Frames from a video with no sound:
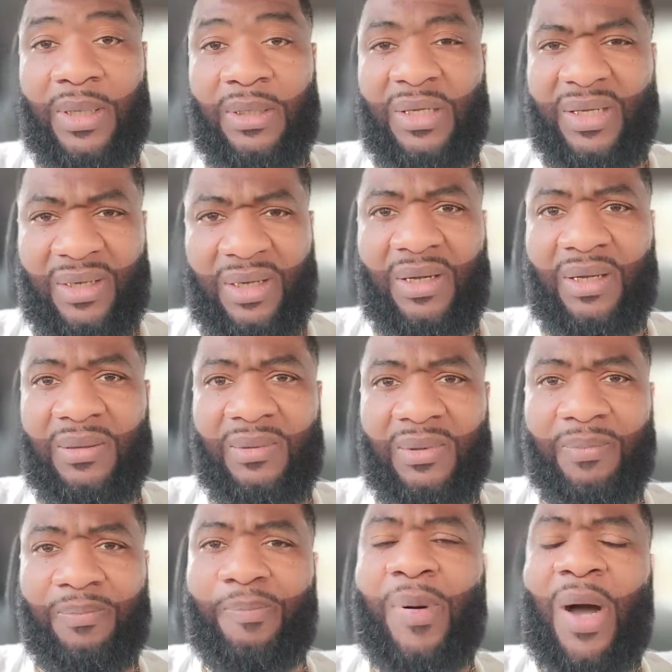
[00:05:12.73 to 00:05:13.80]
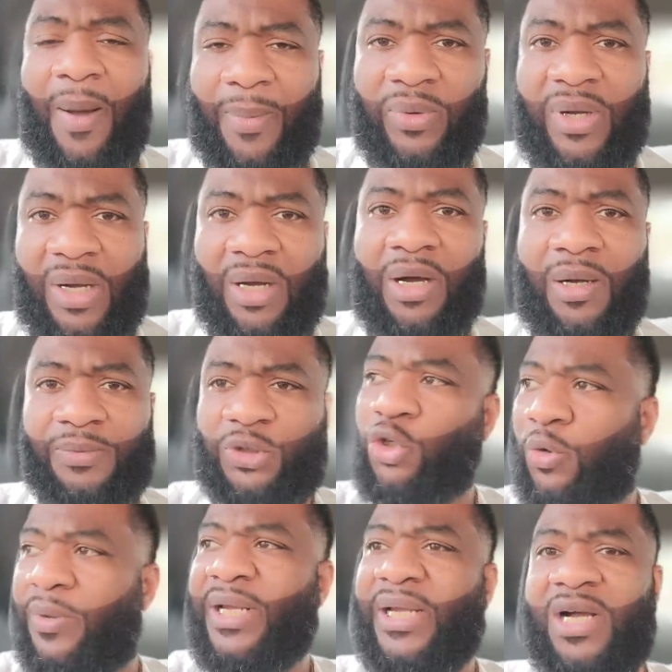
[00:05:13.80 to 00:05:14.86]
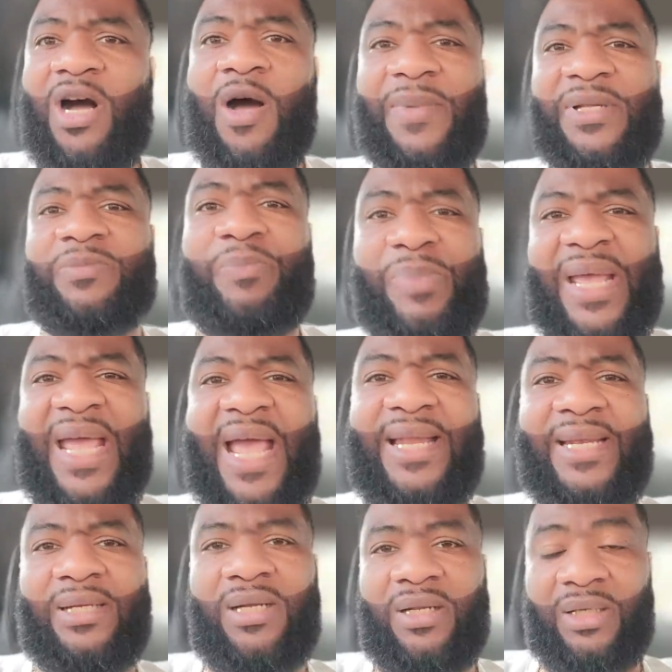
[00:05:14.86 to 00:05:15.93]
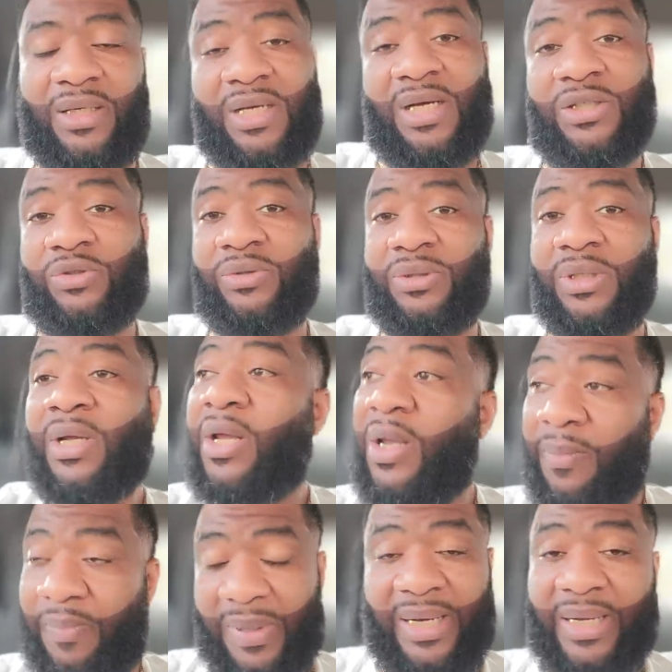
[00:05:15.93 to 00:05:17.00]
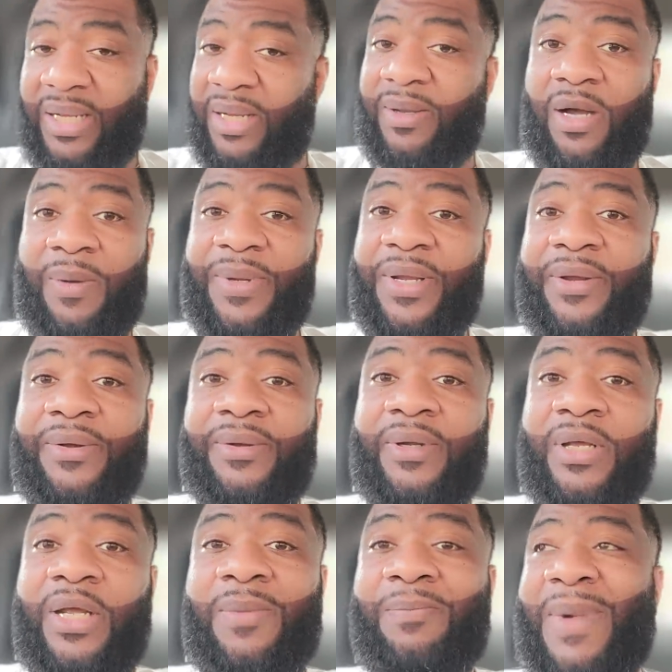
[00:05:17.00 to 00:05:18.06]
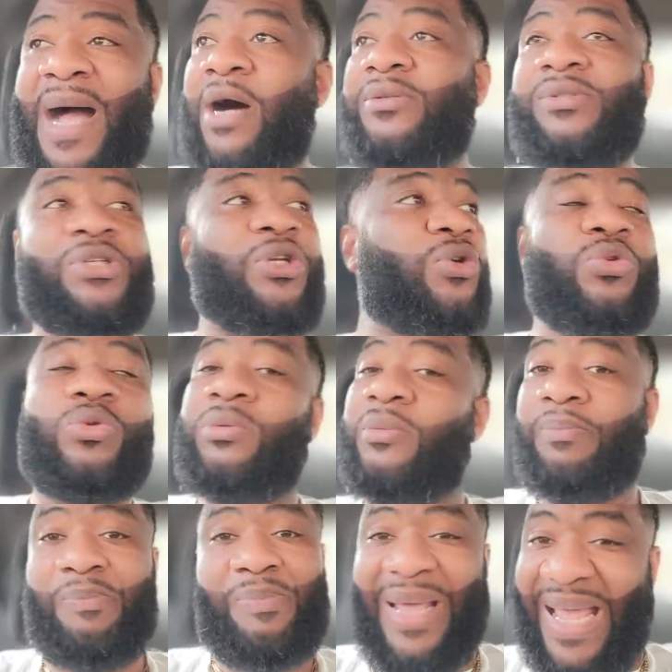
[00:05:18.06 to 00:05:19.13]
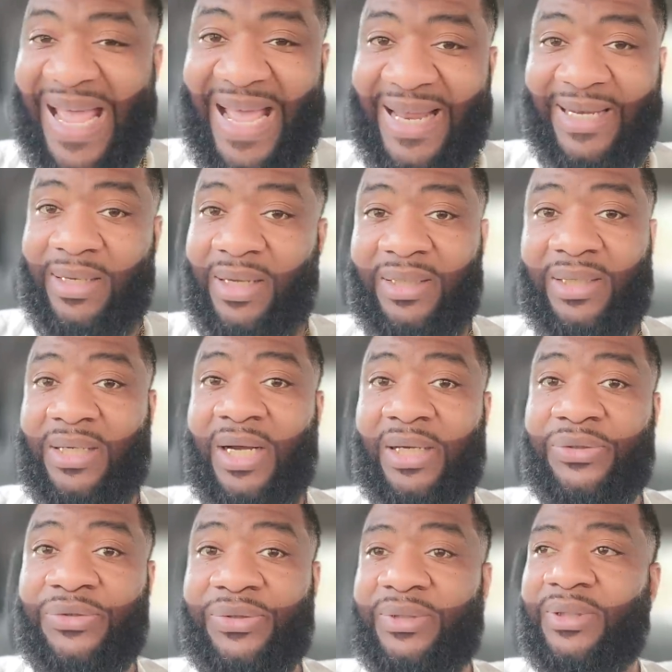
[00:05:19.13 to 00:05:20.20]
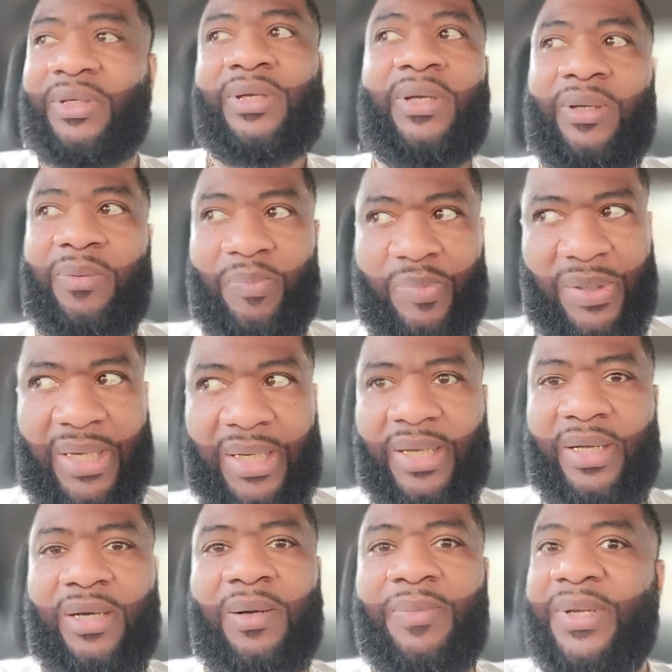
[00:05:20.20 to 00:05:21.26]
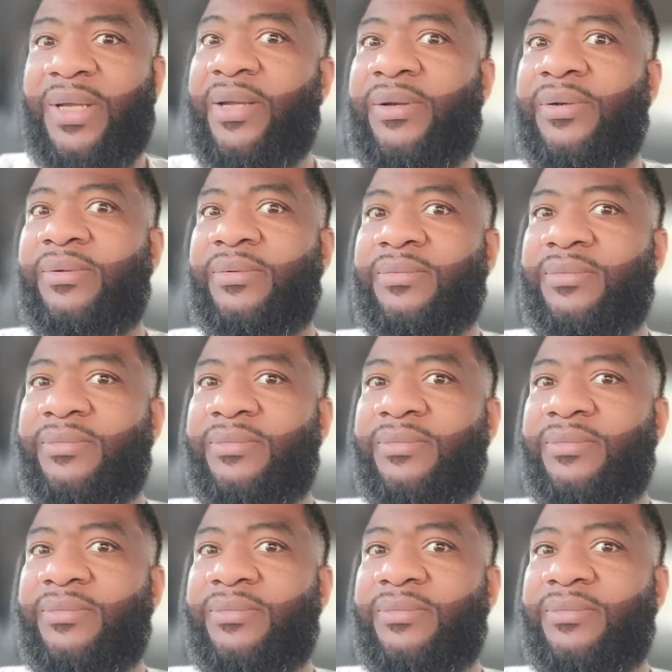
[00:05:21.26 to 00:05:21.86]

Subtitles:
Look it up. Bubble gum, chewing gum is banned in other countries. But it can come here. Mountain Dew, banned in other countries. But it can come here.